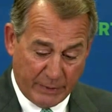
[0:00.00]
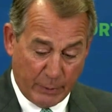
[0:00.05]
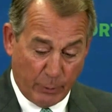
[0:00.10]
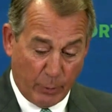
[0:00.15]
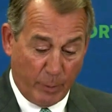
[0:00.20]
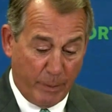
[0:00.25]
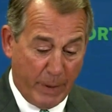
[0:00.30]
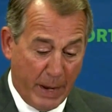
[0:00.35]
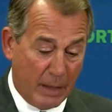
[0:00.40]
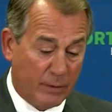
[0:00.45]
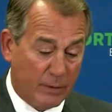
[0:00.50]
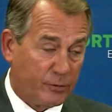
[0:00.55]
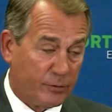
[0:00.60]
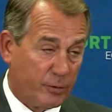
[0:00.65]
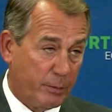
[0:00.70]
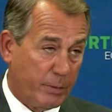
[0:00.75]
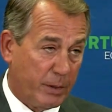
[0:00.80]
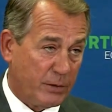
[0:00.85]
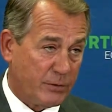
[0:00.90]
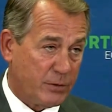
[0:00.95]
plan that would
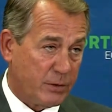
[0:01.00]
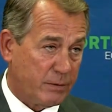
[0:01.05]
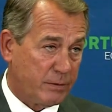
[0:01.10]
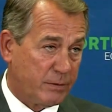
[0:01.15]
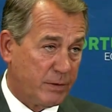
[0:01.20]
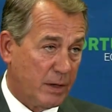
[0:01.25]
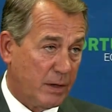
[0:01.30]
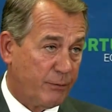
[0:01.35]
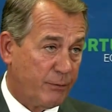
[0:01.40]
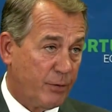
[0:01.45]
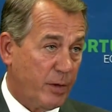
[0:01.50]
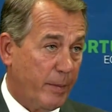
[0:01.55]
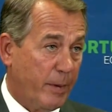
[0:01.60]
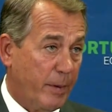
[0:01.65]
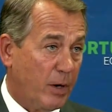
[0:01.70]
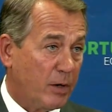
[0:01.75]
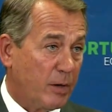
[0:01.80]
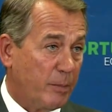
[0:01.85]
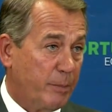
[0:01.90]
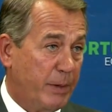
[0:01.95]
balance the budget
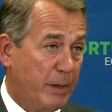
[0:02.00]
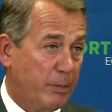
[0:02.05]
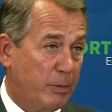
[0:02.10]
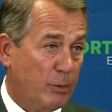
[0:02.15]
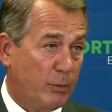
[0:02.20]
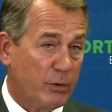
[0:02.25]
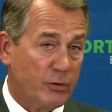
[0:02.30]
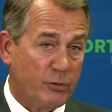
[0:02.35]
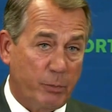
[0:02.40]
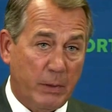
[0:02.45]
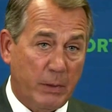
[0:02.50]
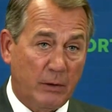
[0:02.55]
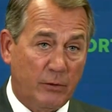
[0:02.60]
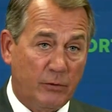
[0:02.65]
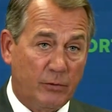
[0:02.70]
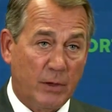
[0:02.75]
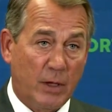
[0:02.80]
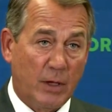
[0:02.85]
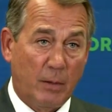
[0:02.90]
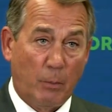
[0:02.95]
for the American people,
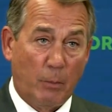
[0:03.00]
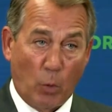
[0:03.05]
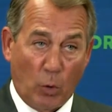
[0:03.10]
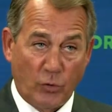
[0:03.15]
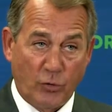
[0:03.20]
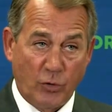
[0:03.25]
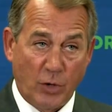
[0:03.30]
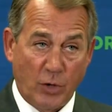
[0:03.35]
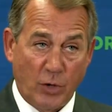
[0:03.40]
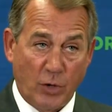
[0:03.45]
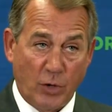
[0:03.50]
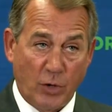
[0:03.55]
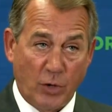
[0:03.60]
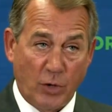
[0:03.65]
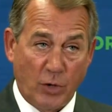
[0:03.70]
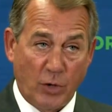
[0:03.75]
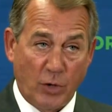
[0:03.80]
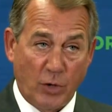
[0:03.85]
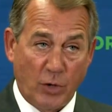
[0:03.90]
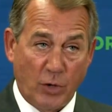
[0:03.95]
which means a
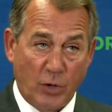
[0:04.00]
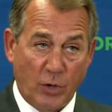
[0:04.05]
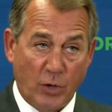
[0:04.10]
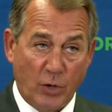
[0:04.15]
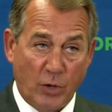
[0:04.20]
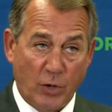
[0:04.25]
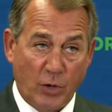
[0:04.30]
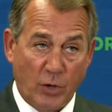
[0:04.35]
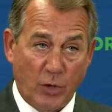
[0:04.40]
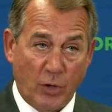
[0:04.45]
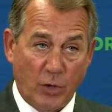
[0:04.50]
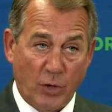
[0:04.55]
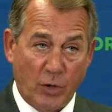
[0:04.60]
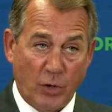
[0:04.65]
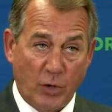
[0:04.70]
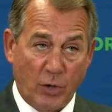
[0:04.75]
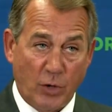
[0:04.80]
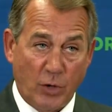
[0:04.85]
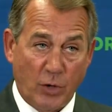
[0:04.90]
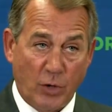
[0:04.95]
better
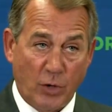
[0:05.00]
economy.